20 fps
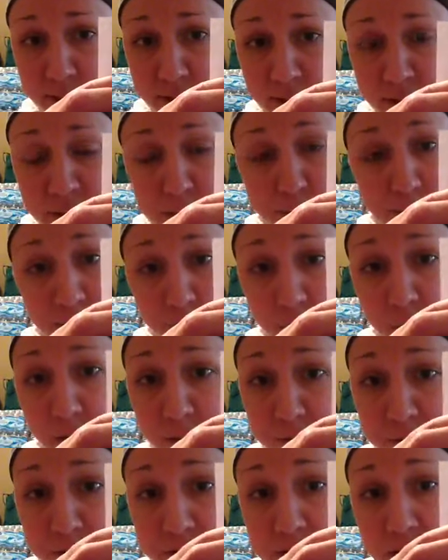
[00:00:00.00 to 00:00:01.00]
It's been
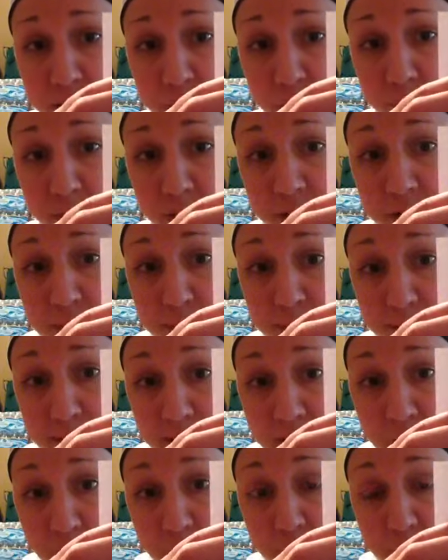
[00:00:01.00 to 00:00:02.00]
around for several years, but
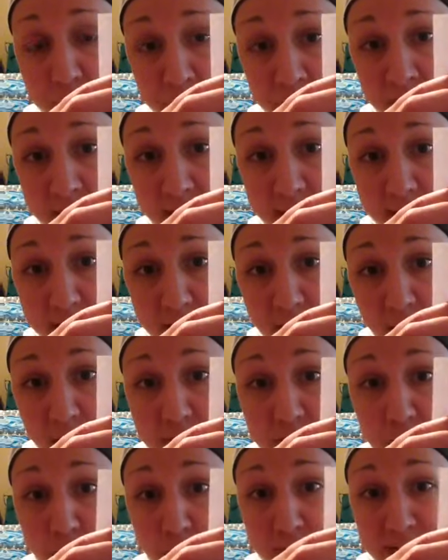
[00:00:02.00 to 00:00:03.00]
now they're bringing it out
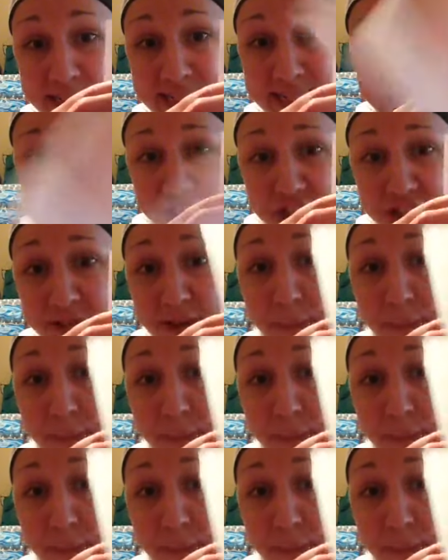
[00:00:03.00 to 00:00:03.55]
to condition the